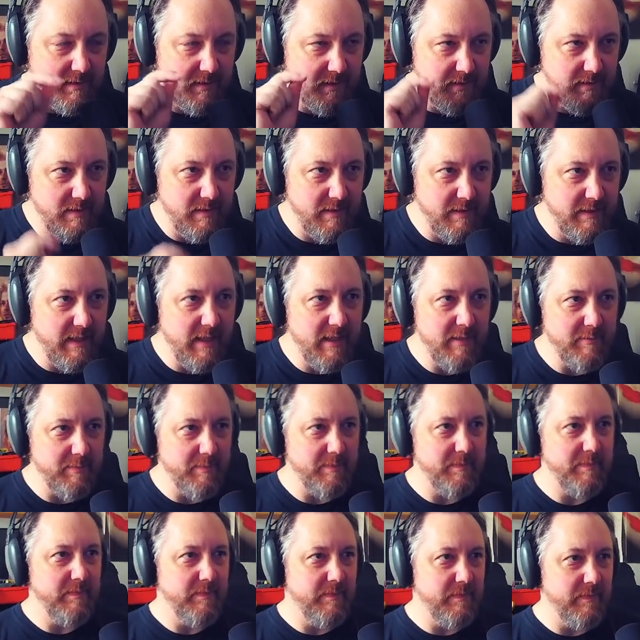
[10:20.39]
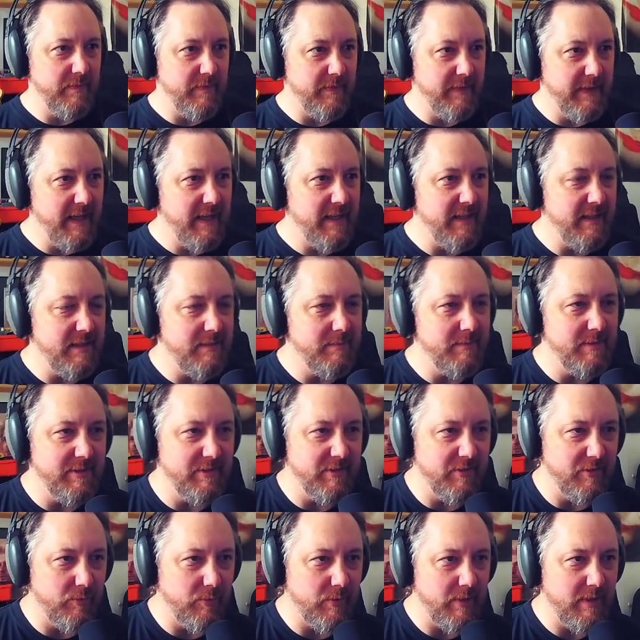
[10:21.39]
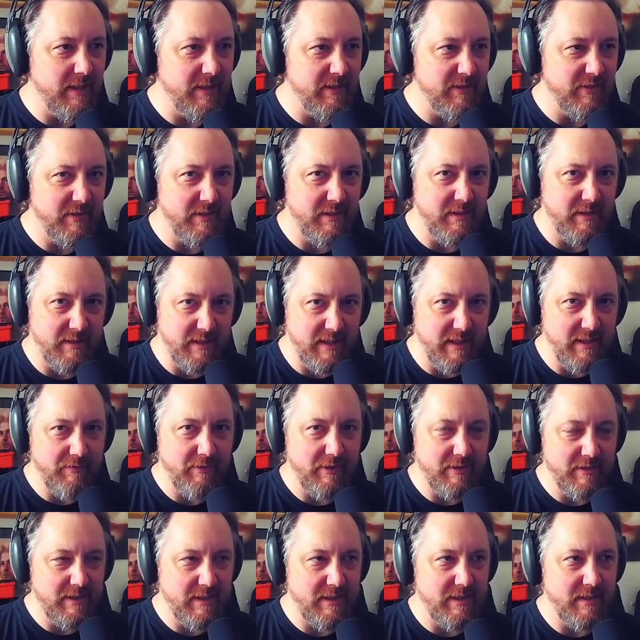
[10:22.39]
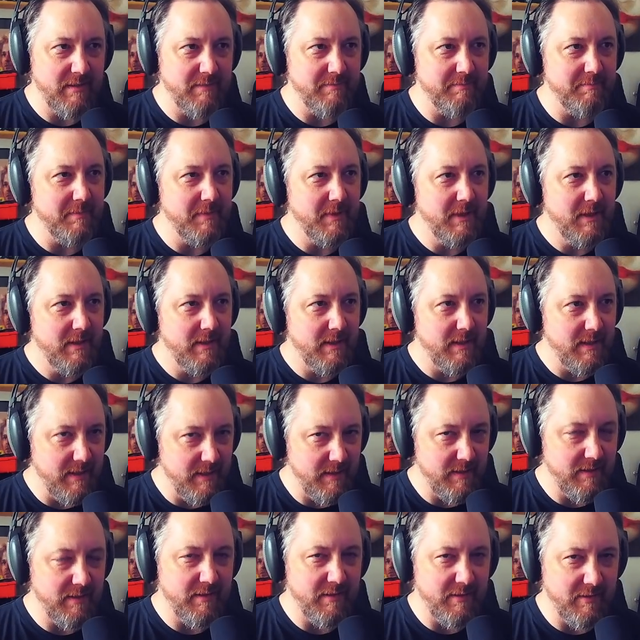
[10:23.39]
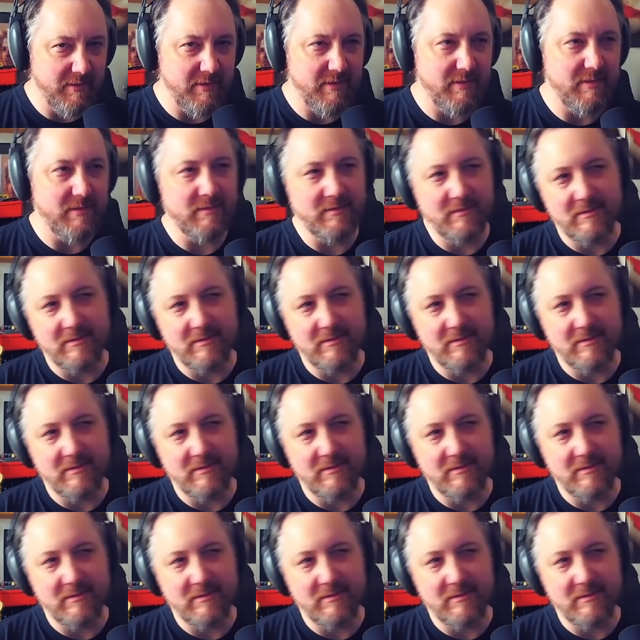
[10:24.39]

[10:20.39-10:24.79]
That image is what I see every time I hear this song.